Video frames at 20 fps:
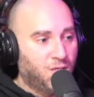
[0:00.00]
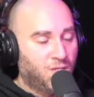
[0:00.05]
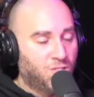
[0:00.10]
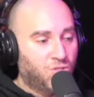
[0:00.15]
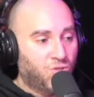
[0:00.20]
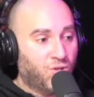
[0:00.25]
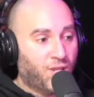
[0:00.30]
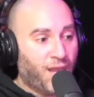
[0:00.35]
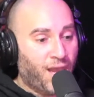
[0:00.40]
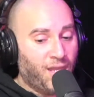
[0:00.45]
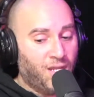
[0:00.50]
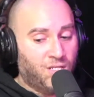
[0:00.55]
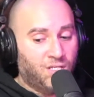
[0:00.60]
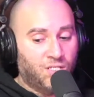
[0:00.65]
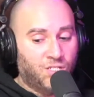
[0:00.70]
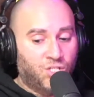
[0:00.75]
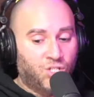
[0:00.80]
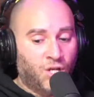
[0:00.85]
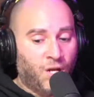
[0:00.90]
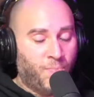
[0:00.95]
So they're kind of
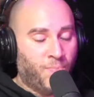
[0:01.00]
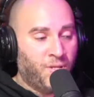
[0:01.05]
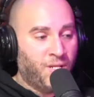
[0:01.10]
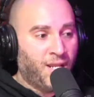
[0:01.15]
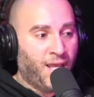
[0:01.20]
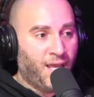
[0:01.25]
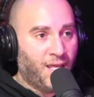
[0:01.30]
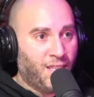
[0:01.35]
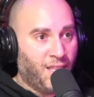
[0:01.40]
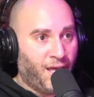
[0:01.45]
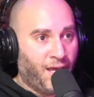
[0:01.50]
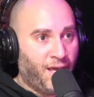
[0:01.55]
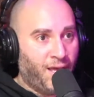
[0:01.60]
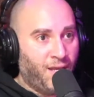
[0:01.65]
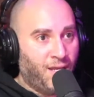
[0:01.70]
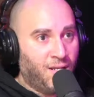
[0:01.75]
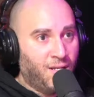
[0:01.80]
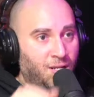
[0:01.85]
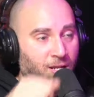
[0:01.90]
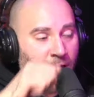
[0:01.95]
just jumping that
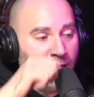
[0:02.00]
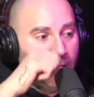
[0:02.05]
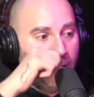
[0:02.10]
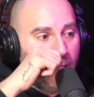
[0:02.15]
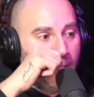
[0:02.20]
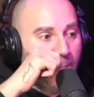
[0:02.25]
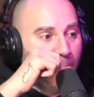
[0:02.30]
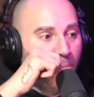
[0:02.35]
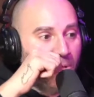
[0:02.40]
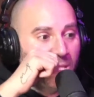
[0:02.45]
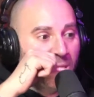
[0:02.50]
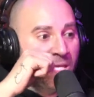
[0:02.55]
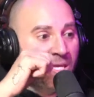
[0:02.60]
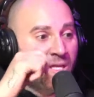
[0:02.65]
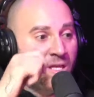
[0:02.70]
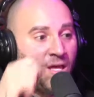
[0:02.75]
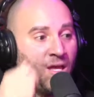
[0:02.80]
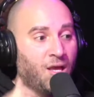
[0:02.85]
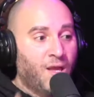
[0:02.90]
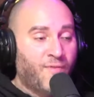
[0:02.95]
line, and then, but
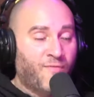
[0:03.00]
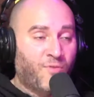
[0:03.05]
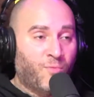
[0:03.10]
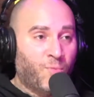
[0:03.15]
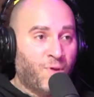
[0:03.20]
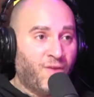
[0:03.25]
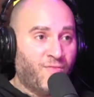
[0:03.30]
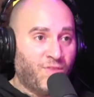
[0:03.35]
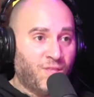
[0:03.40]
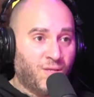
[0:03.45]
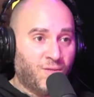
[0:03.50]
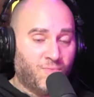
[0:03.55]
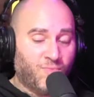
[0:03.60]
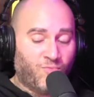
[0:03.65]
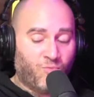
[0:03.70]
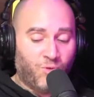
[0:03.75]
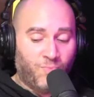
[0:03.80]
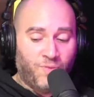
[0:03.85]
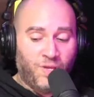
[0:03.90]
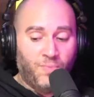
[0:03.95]
from
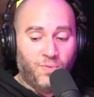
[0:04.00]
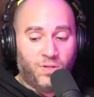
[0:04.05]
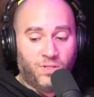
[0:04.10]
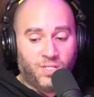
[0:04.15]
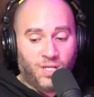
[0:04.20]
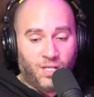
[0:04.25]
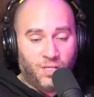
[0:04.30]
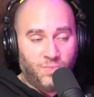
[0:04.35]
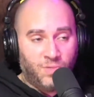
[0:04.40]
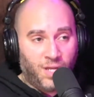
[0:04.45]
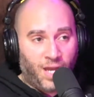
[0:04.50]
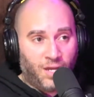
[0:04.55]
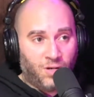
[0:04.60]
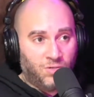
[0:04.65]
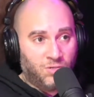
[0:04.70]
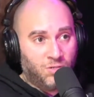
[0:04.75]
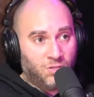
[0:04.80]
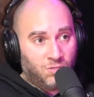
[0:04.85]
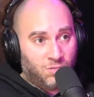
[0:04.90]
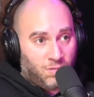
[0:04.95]
what people are telling me, I
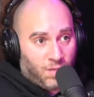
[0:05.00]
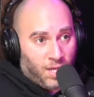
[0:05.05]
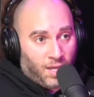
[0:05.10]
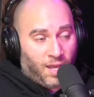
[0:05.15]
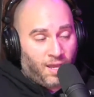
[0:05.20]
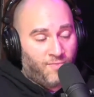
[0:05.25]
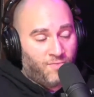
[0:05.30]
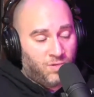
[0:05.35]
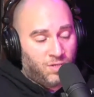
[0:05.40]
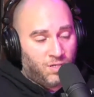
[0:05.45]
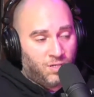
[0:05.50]
don't know. Like I haven't done.